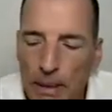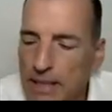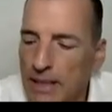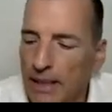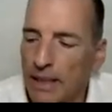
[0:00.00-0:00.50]

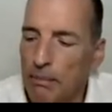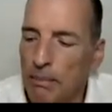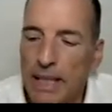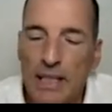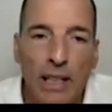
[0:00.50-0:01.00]
basically
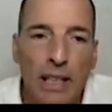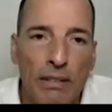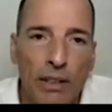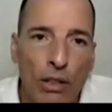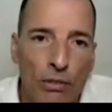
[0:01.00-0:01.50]
makes a
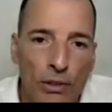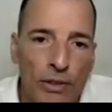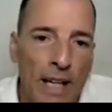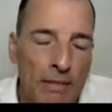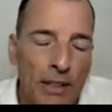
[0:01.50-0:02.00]
living off
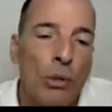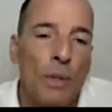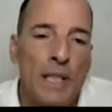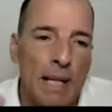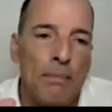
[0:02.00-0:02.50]
of having
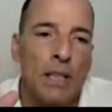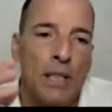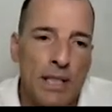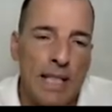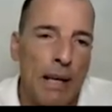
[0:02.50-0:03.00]
always something
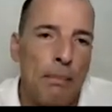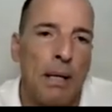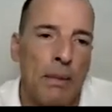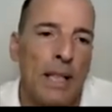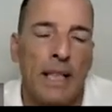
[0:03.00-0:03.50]
to say
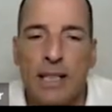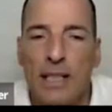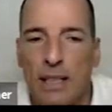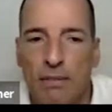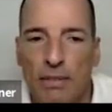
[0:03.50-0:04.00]
about
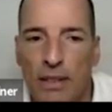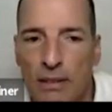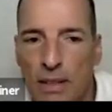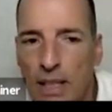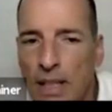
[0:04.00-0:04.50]
markets,
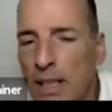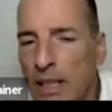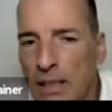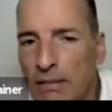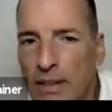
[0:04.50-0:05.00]
even
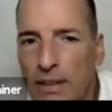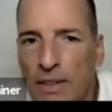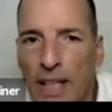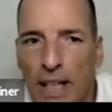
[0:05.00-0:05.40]
if they